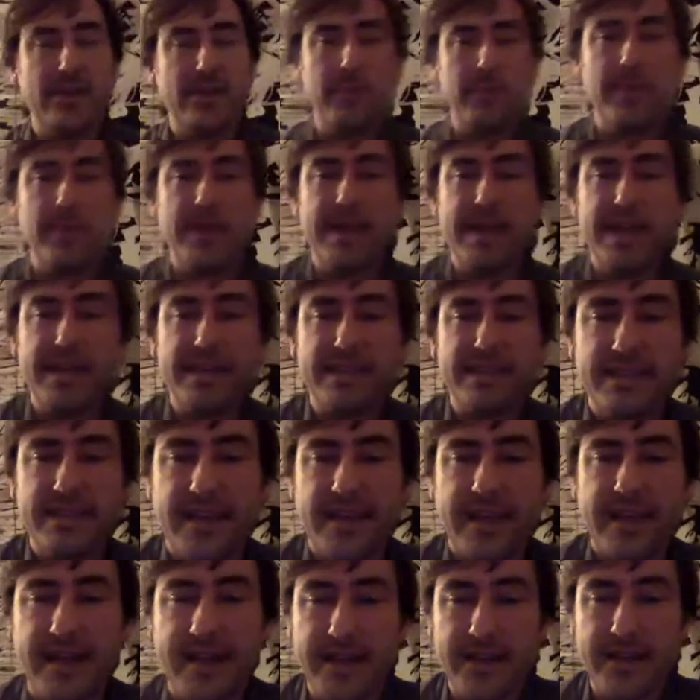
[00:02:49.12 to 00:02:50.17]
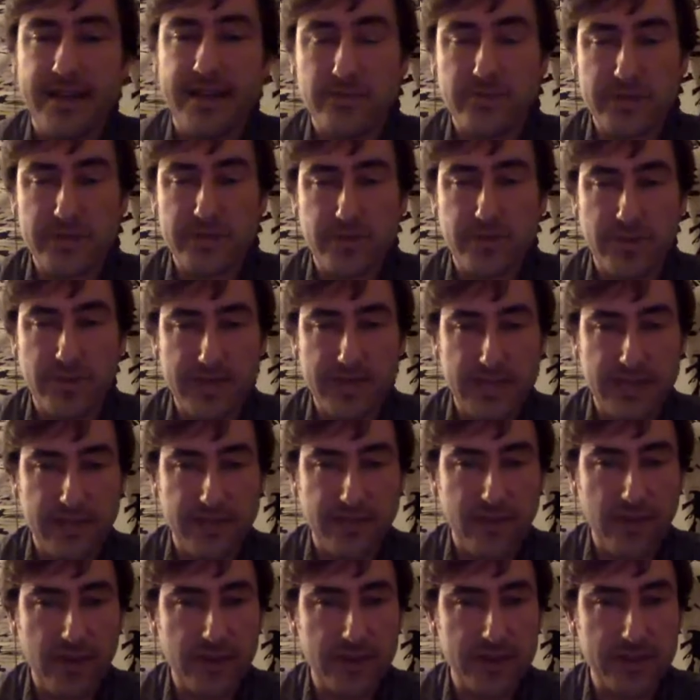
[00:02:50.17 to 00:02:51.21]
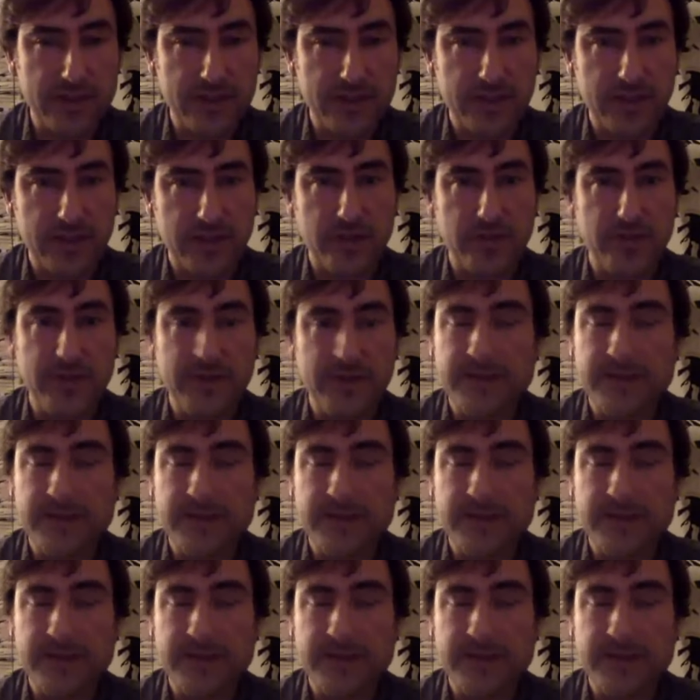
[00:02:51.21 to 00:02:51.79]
Bennett, who is president of ARCS. So